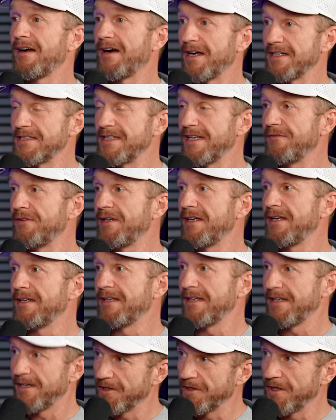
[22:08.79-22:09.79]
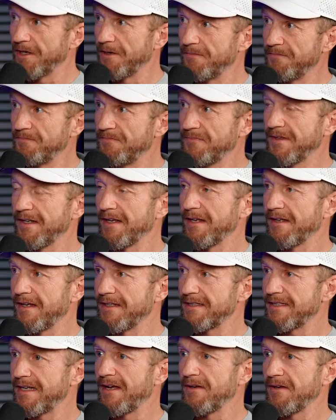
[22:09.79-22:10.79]
on TV and you hear them and
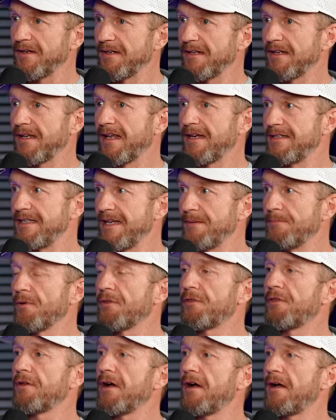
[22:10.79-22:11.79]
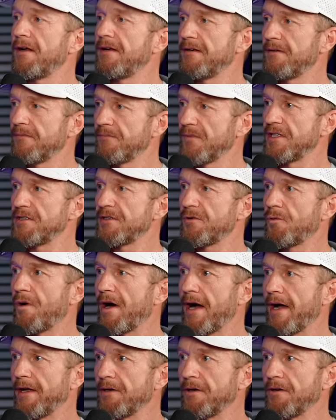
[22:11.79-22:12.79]
they sound that deeper thud, much
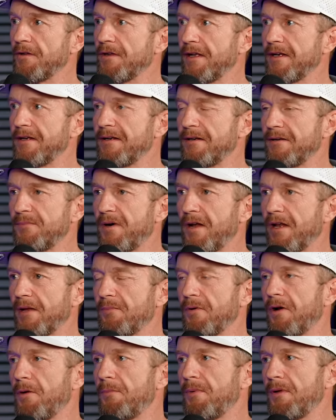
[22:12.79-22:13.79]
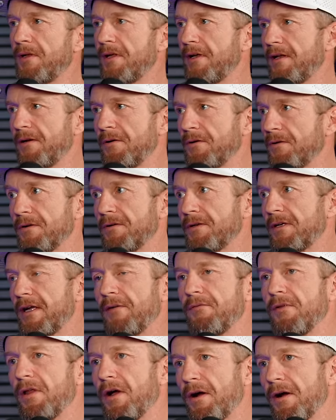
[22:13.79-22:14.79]
quieter than polypropylene or, or
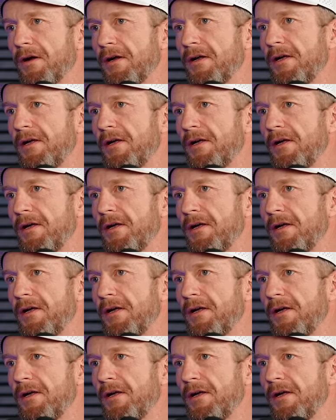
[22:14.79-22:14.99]
Kevlar.